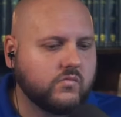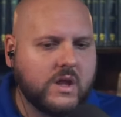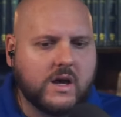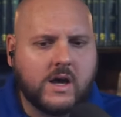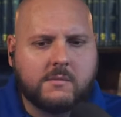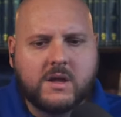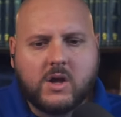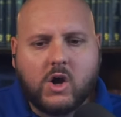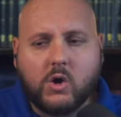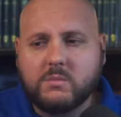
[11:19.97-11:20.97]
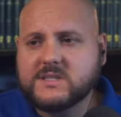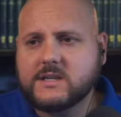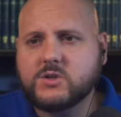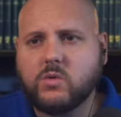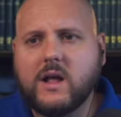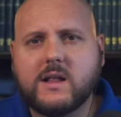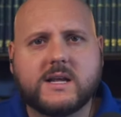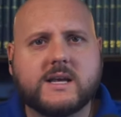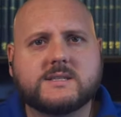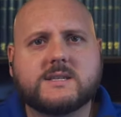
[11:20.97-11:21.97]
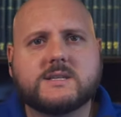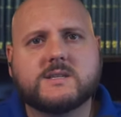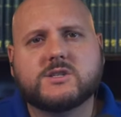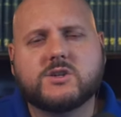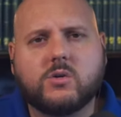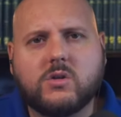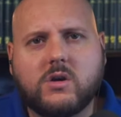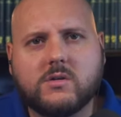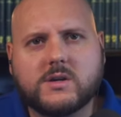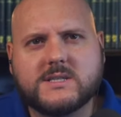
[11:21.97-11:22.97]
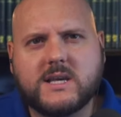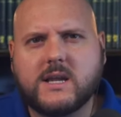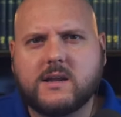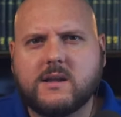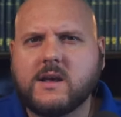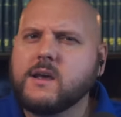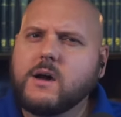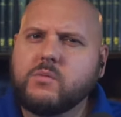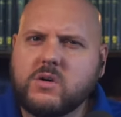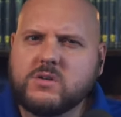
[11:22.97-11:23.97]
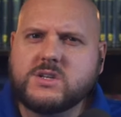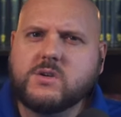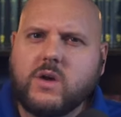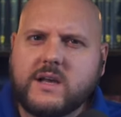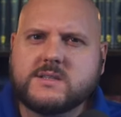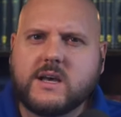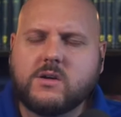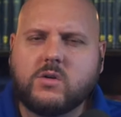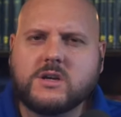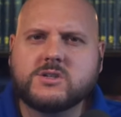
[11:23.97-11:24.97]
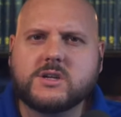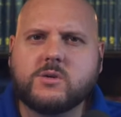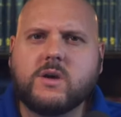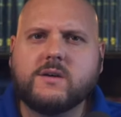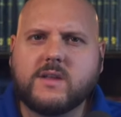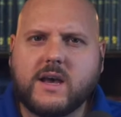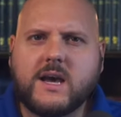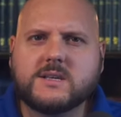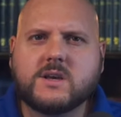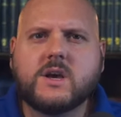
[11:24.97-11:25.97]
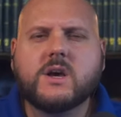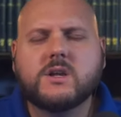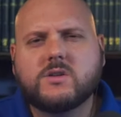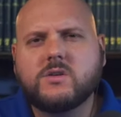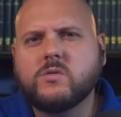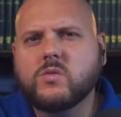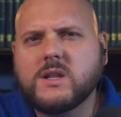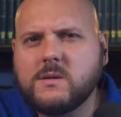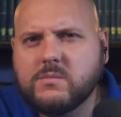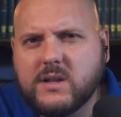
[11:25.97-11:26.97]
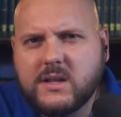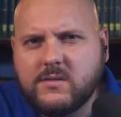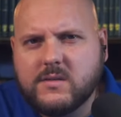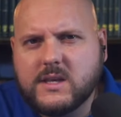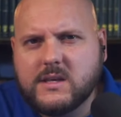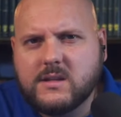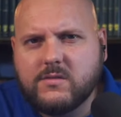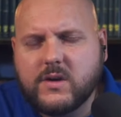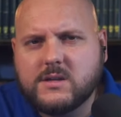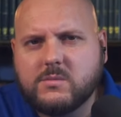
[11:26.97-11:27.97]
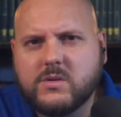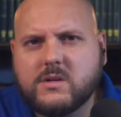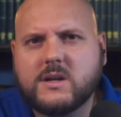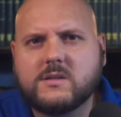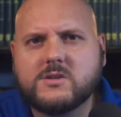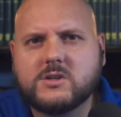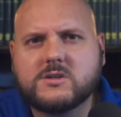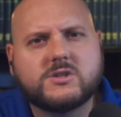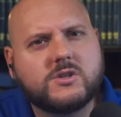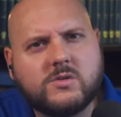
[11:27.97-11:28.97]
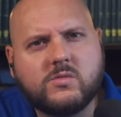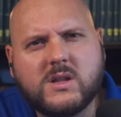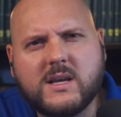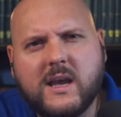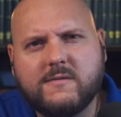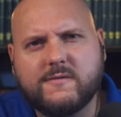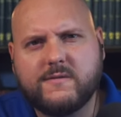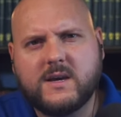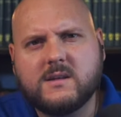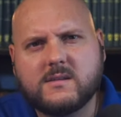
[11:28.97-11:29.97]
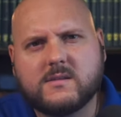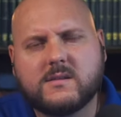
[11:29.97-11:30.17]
um, homosexuality and says it's no longer a sin? A person who asks that question, you have to ask, do you really believe in the indefectibility of the church? Do you really have faith?